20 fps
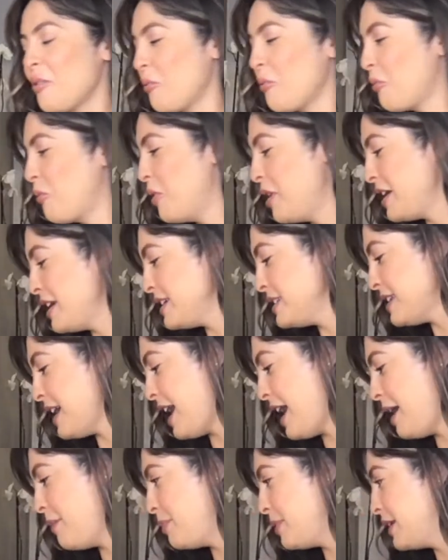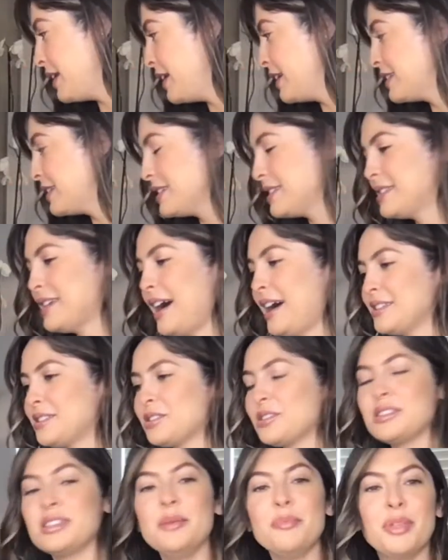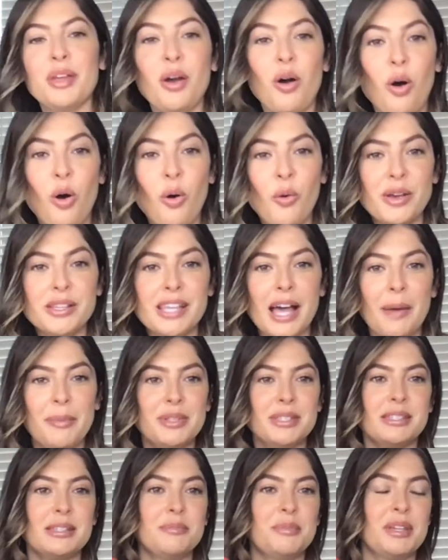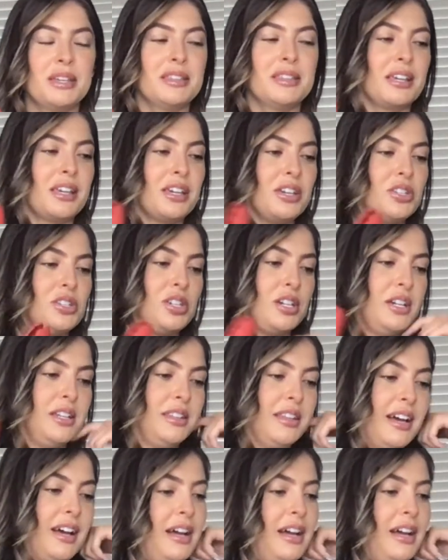What is happening? Disaster. Something always happens to me in the kitchen.